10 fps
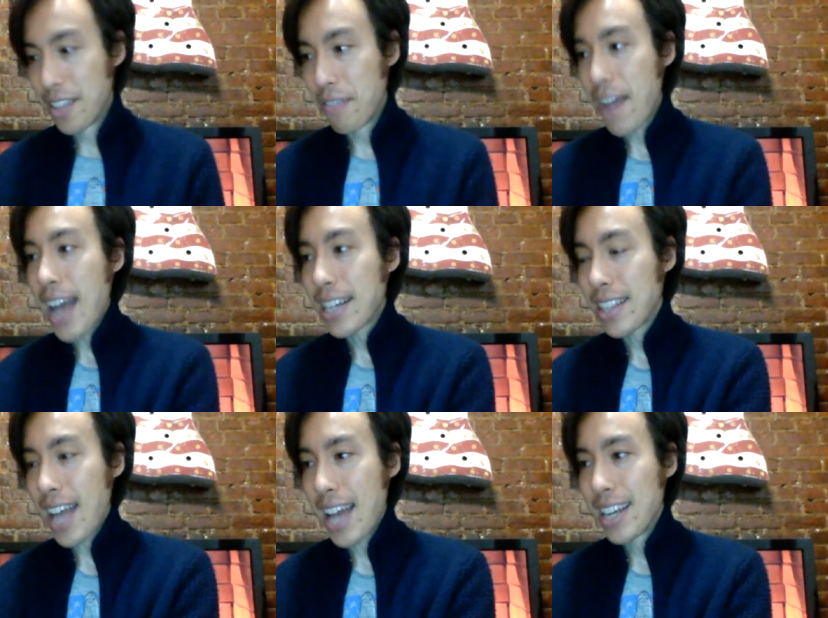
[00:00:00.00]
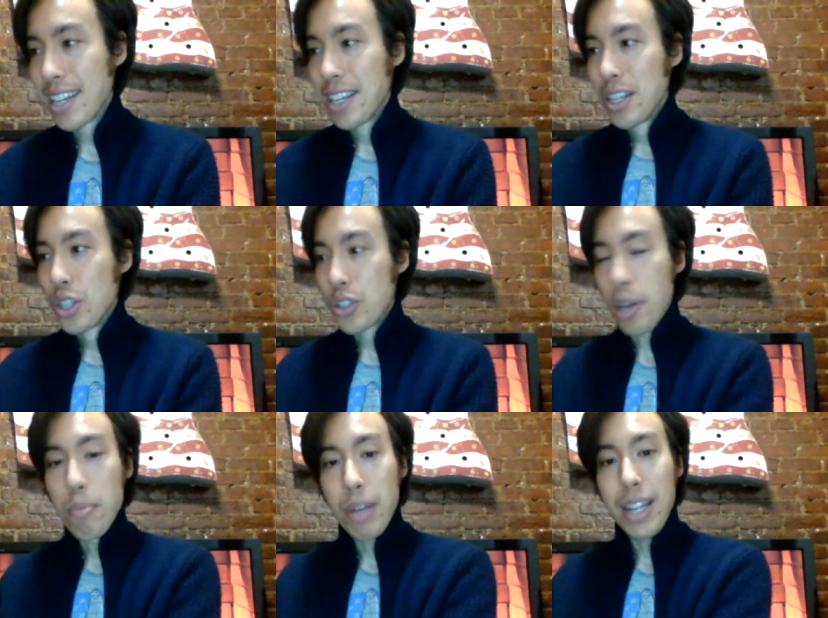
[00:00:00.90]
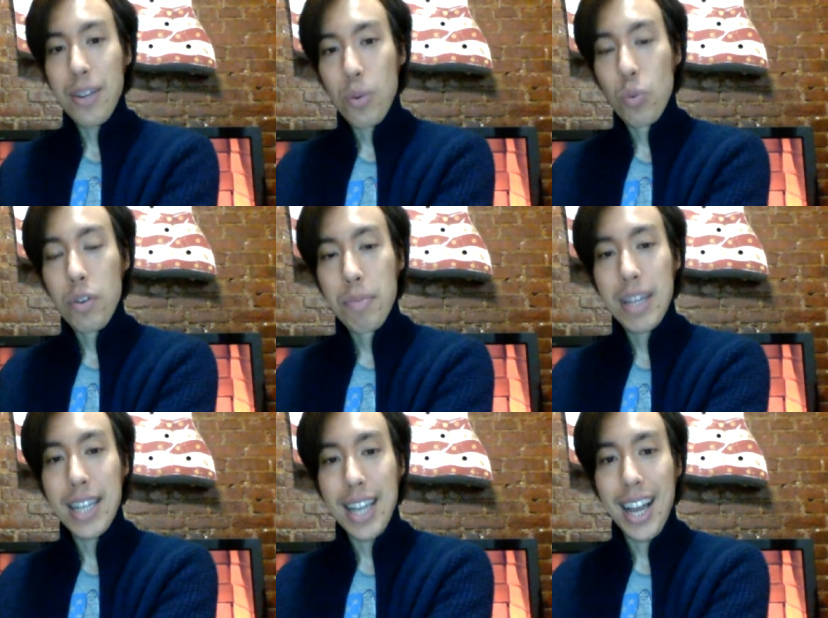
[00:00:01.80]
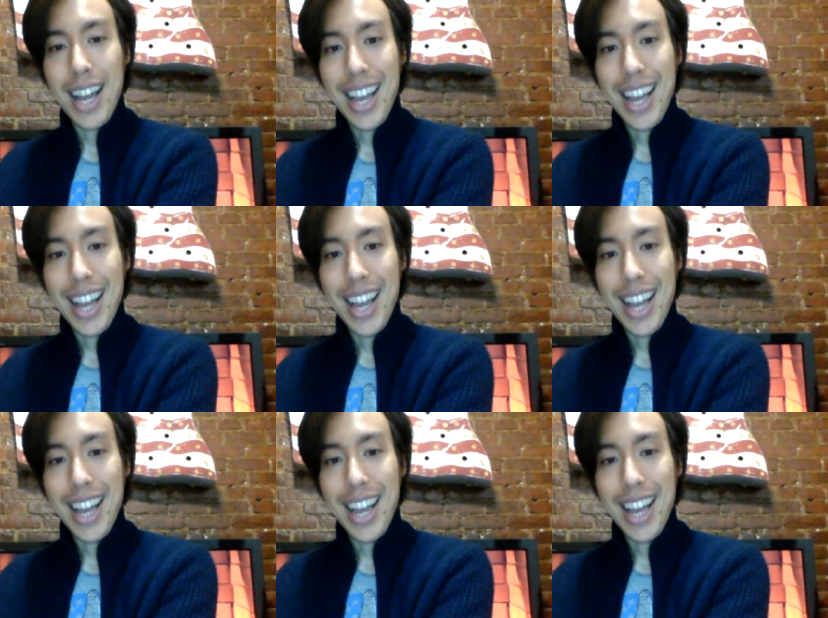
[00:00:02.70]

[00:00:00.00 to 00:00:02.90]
the fact that somebody would be